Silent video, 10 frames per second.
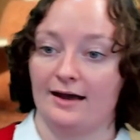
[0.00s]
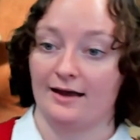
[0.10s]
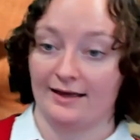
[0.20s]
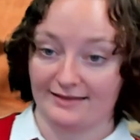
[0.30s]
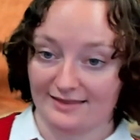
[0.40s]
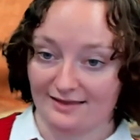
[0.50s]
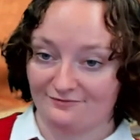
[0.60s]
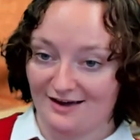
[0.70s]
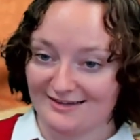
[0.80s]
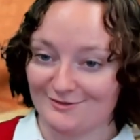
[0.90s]
And then the
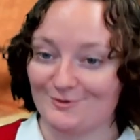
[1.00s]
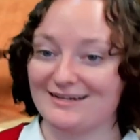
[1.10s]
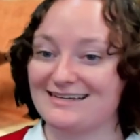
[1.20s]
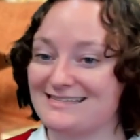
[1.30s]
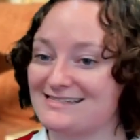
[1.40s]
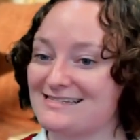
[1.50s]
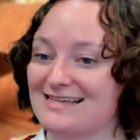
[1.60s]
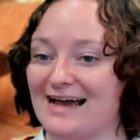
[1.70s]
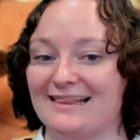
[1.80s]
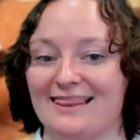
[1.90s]
final one is
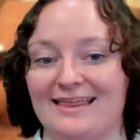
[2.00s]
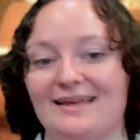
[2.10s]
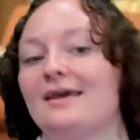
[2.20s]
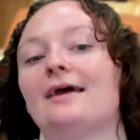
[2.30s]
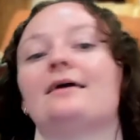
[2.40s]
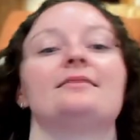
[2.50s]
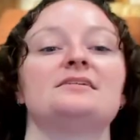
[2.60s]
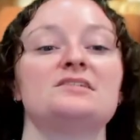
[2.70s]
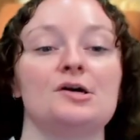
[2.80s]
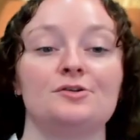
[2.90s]
design thinking. This
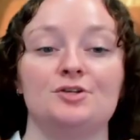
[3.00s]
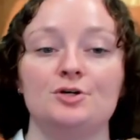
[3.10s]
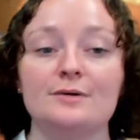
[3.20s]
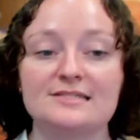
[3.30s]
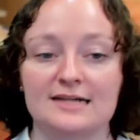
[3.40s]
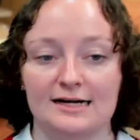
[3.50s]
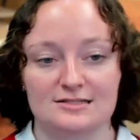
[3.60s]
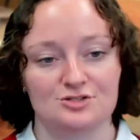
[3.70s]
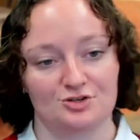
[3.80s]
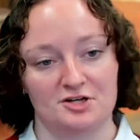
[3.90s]
is our newest
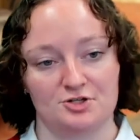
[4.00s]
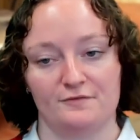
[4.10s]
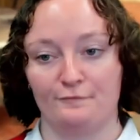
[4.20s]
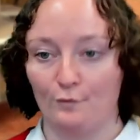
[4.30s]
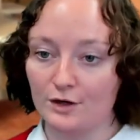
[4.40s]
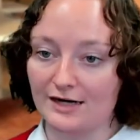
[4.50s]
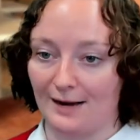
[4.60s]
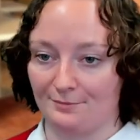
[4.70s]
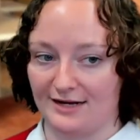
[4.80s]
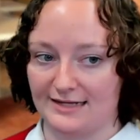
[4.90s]
concentration for
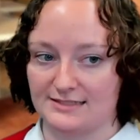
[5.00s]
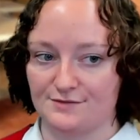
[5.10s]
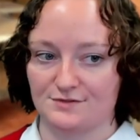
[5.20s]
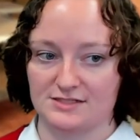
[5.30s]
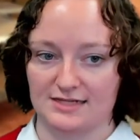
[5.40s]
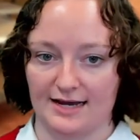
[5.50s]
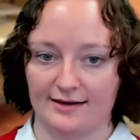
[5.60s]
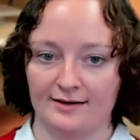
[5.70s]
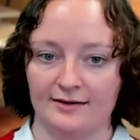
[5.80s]
comprehensive design.